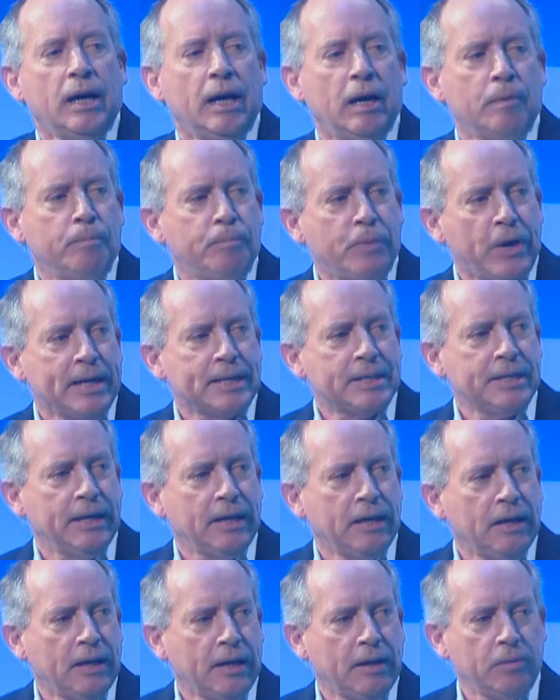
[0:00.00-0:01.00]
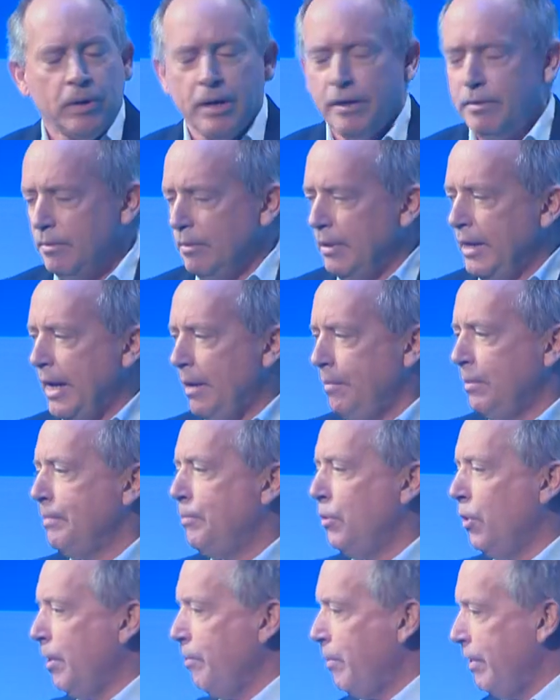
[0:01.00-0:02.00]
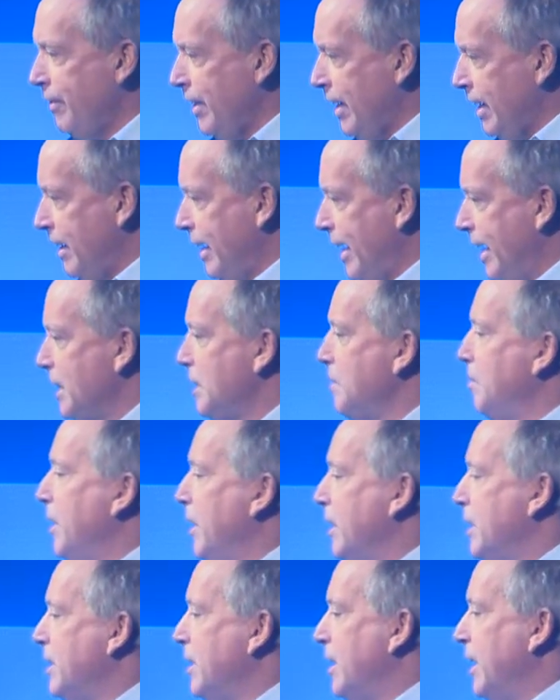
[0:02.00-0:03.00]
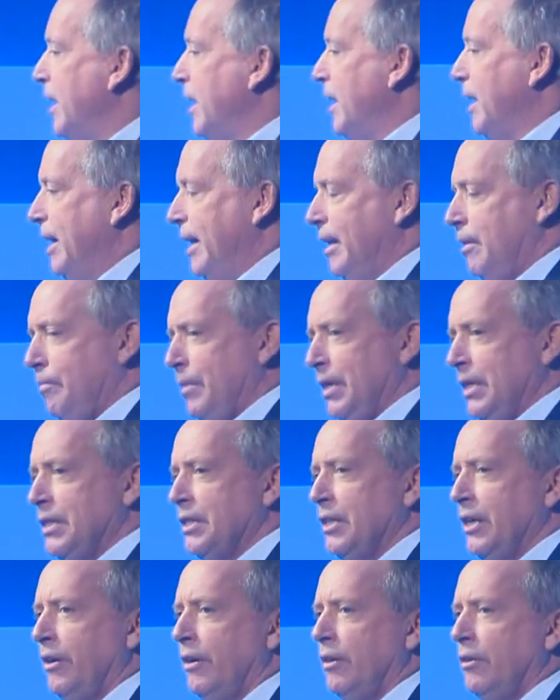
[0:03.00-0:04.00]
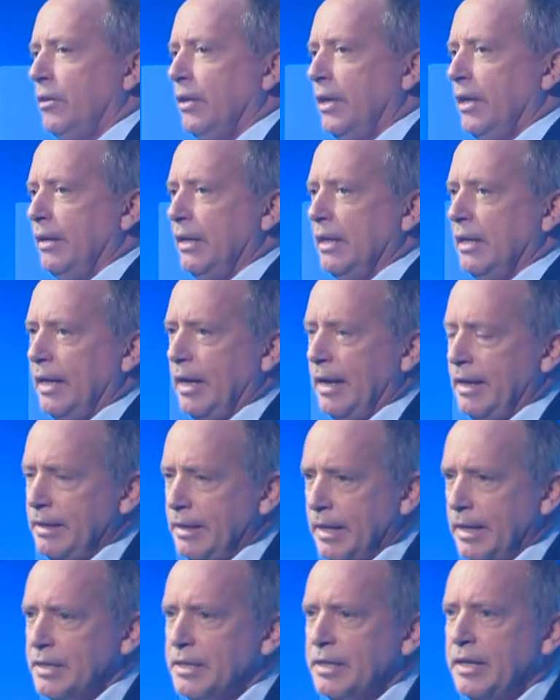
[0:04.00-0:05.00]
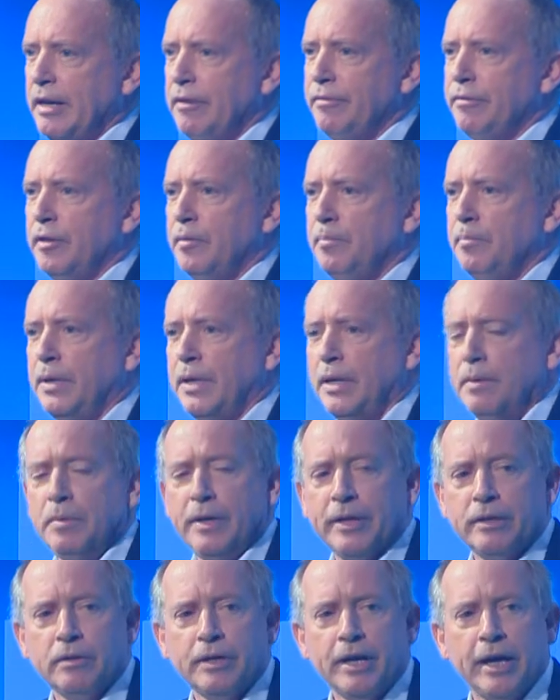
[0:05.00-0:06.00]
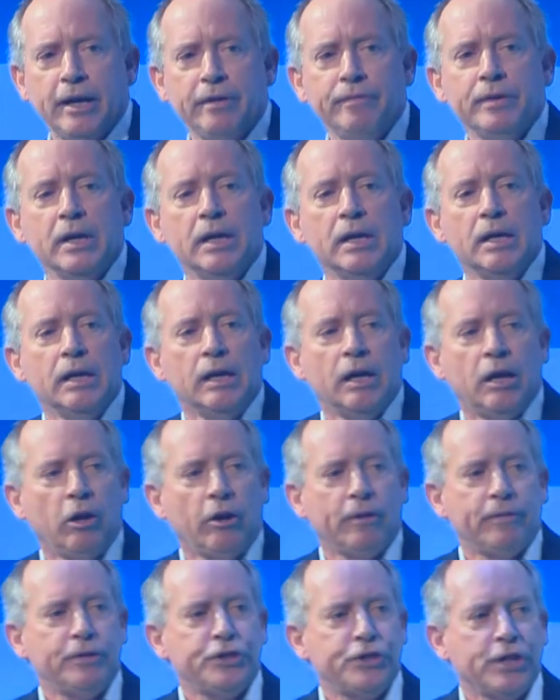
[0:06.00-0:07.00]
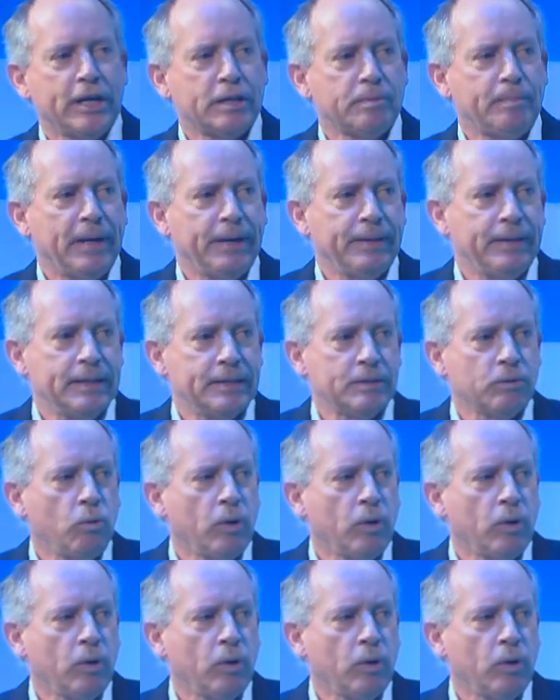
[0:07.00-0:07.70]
Brexit, and I won't labour the point, we've had an expert and a ministerial and yesterday from Michael Gove, a lot of chat about this.